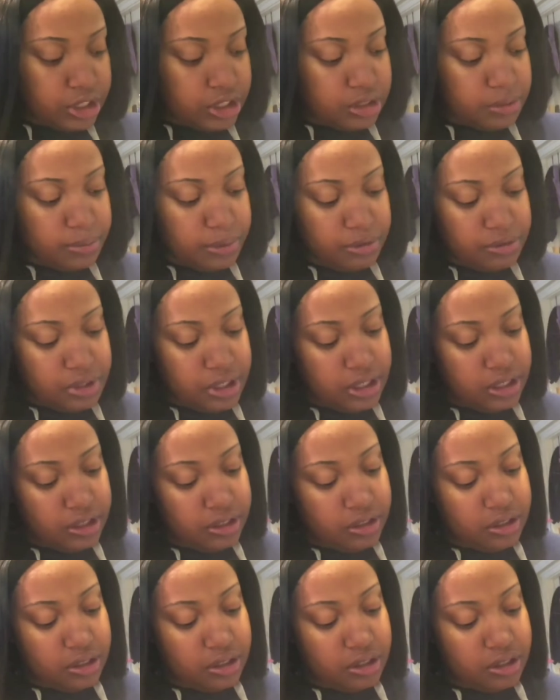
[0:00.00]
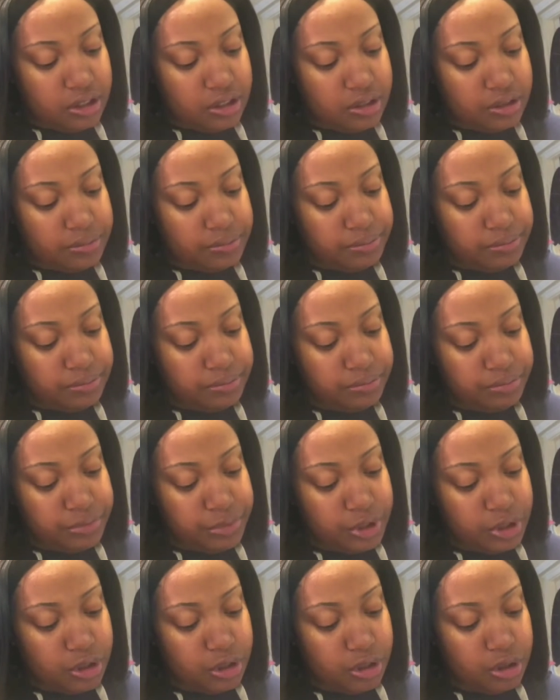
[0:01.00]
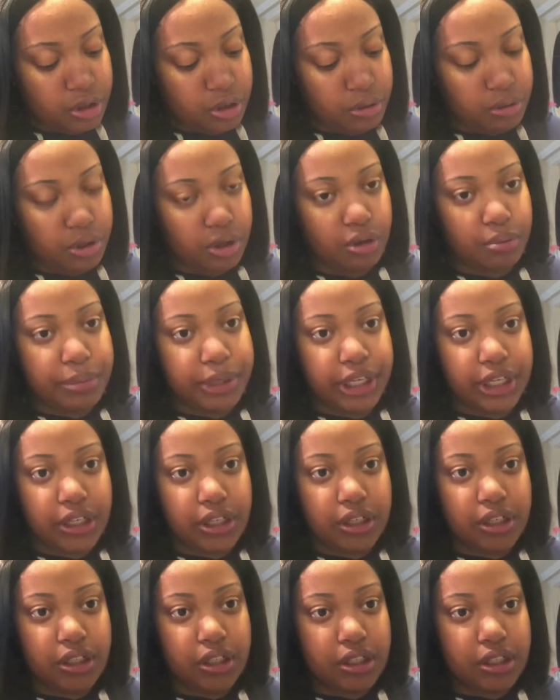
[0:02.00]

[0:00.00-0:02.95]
It smells like cocoa butter.